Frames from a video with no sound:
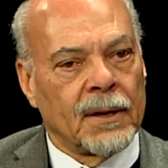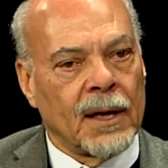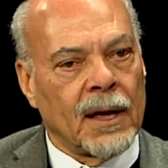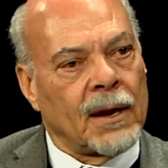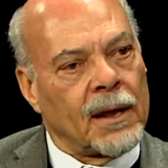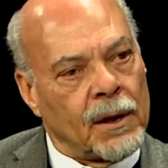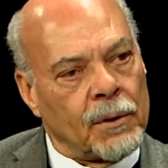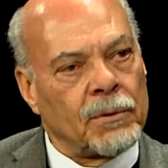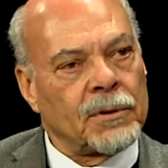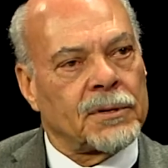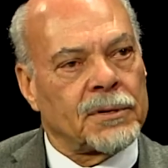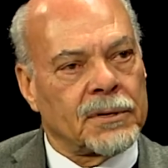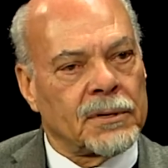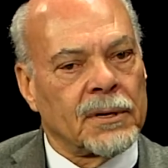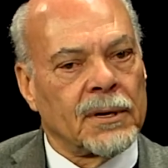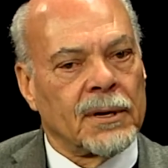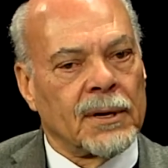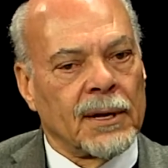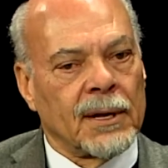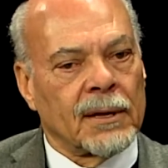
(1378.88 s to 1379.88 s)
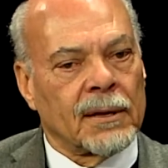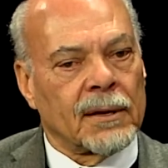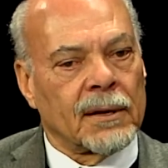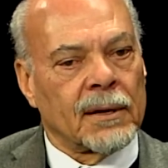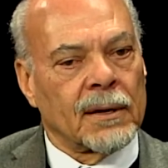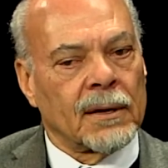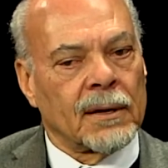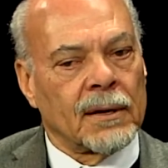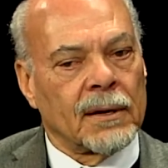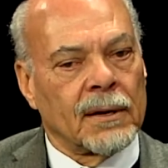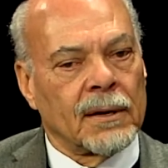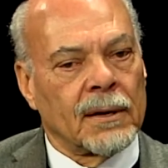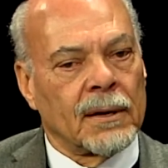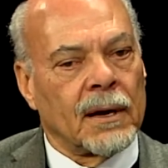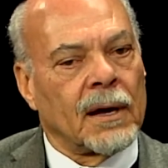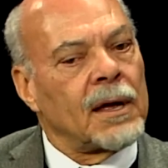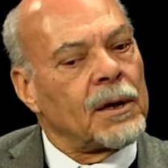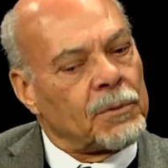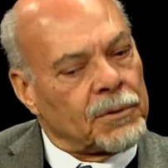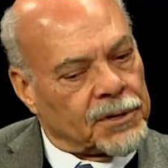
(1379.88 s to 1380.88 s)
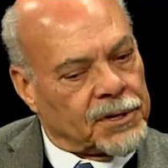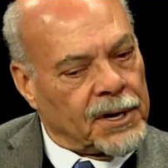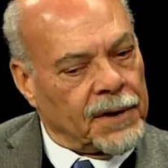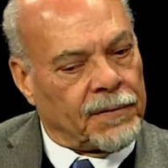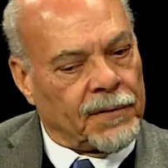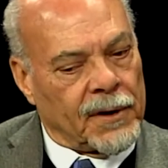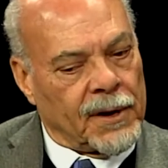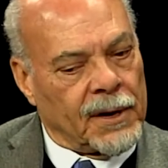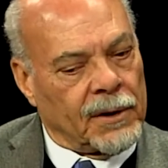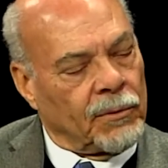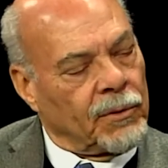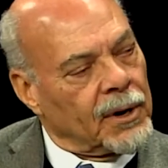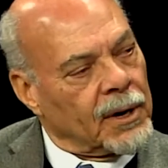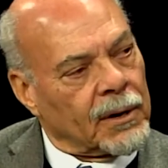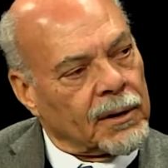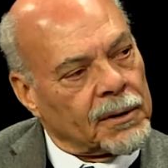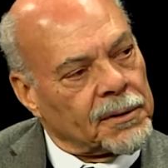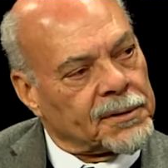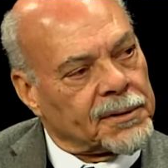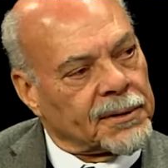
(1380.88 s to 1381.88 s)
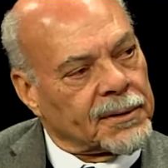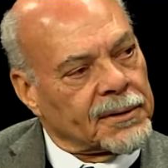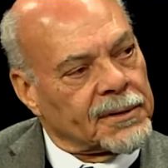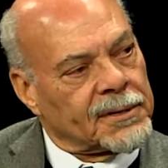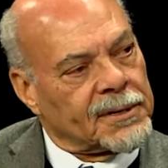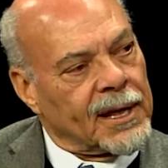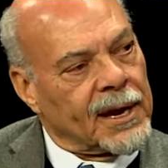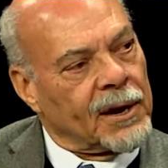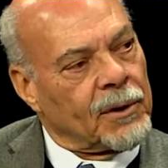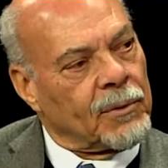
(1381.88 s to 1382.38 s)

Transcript: he was different in rehearsals than he